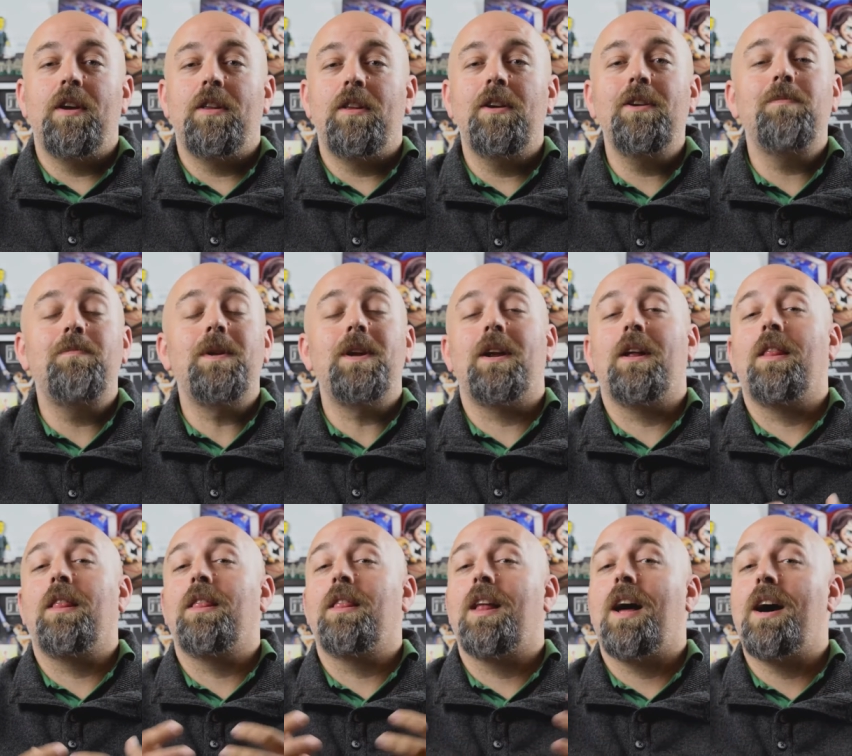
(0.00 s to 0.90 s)
There's been a
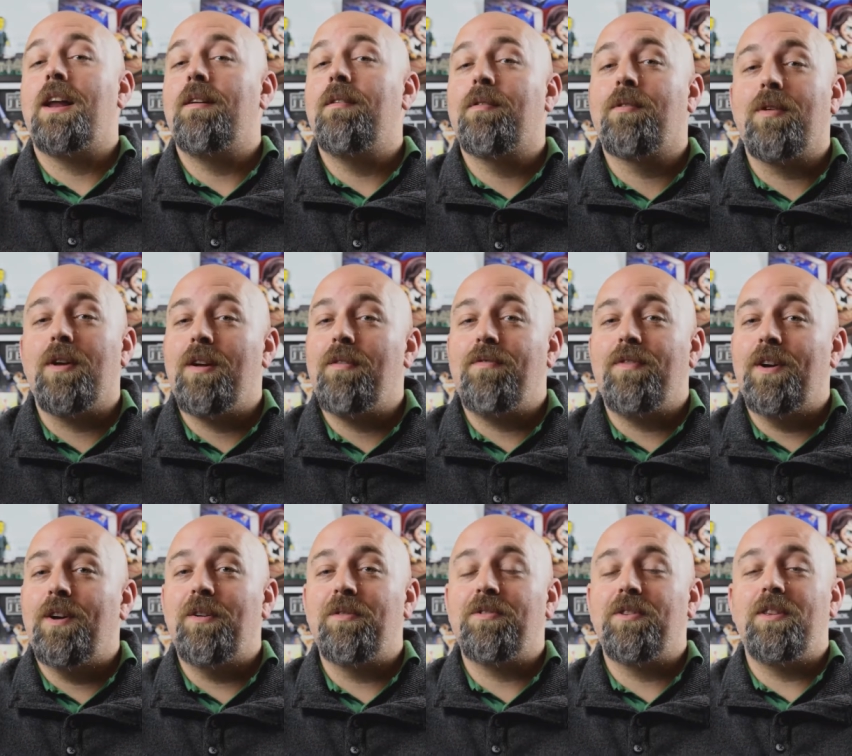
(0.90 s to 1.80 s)
lot of great
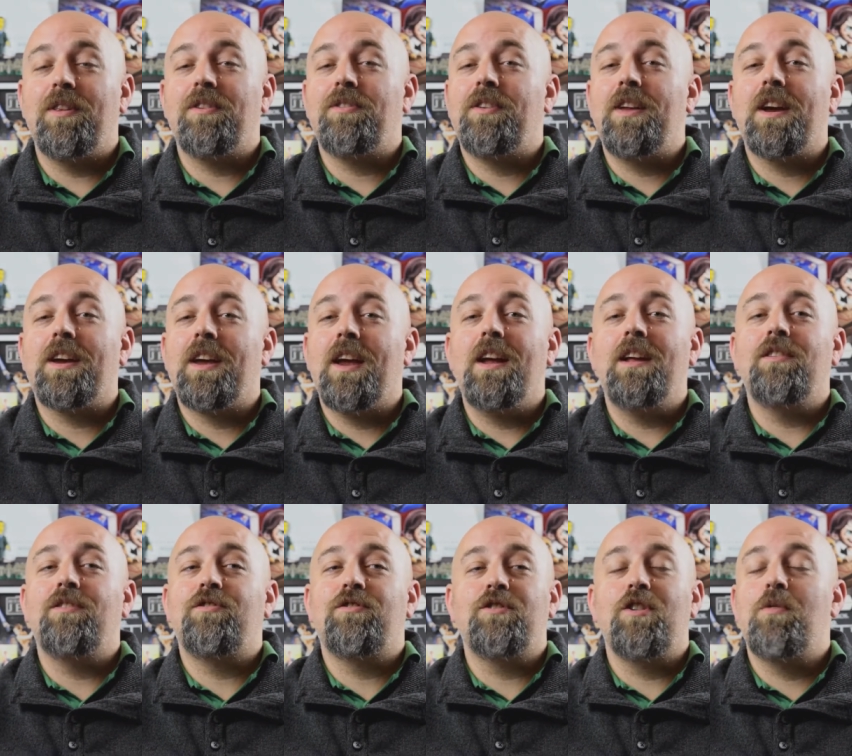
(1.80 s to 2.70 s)
films in this
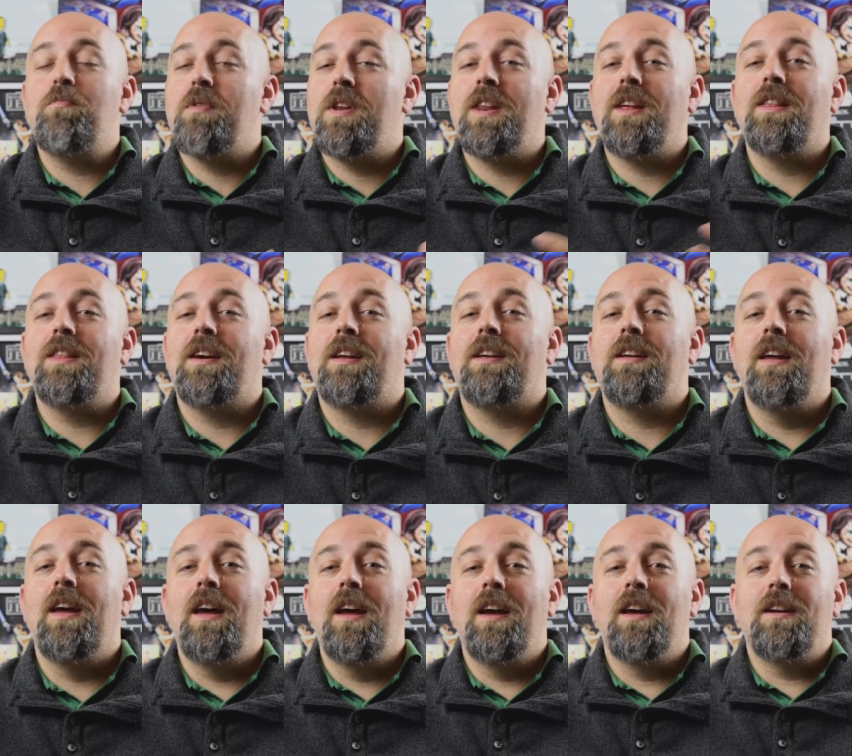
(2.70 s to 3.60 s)
decade, so many that